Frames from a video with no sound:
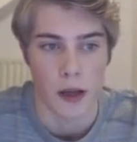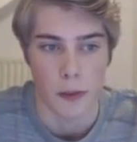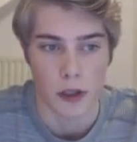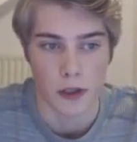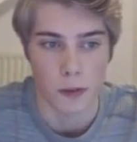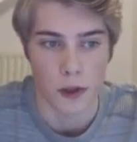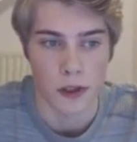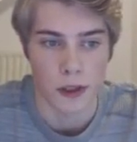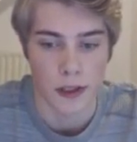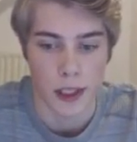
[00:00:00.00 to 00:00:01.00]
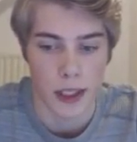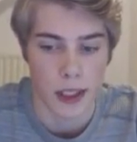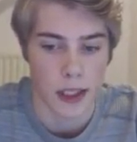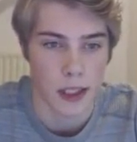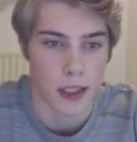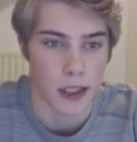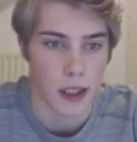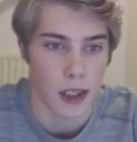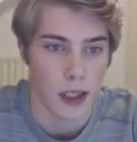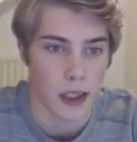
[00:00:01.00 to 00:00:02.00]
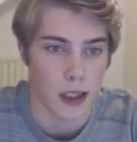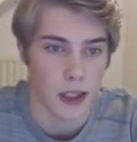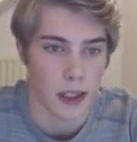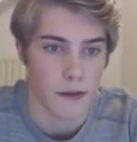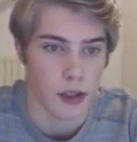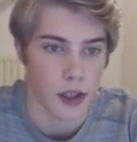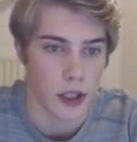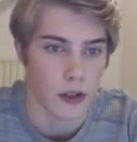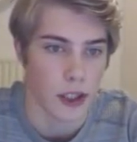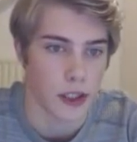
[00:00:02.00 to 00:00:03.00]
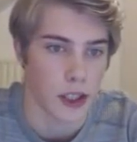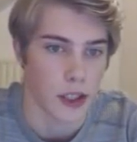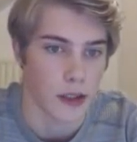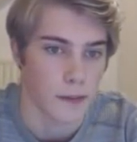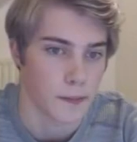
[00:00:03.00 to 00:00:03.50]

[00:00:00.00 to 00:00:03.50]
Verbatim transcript: Because once they uh, give a check on h8,